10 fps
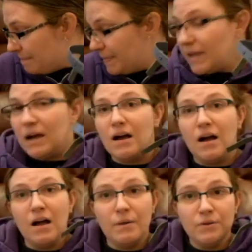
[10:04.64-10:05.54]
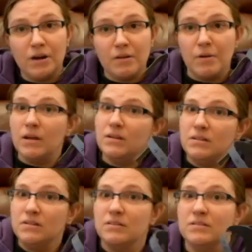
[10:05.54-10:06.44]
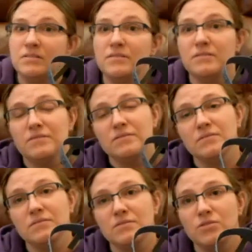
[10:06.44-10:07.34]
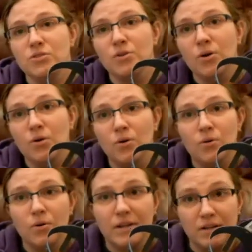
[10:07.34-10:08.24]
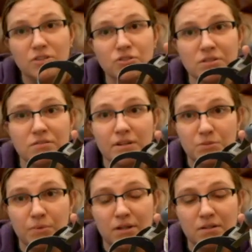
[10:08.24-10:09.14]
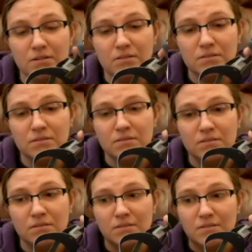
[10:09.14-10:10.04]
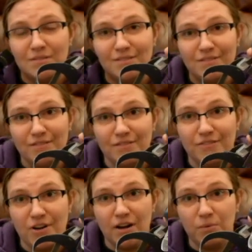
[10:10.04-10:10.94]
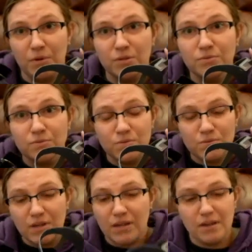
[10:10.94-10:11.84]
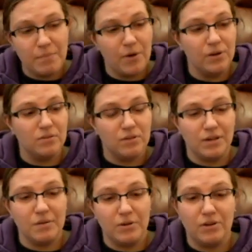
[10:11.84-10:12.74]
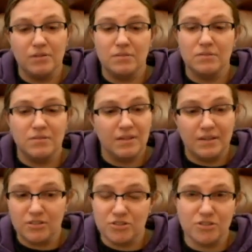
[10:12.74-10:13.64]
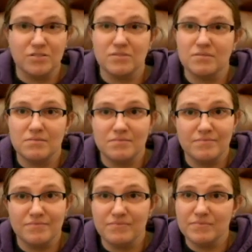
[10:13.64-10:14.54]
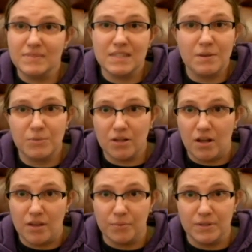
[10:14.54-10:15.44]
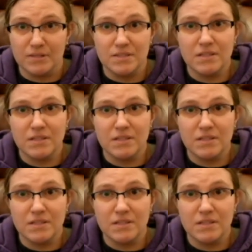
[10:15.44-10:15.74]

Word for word: But yeah, I would recommend to go industrial respirator for anyone who's thinking about it, looking about it. Like, just skip the cloth ones.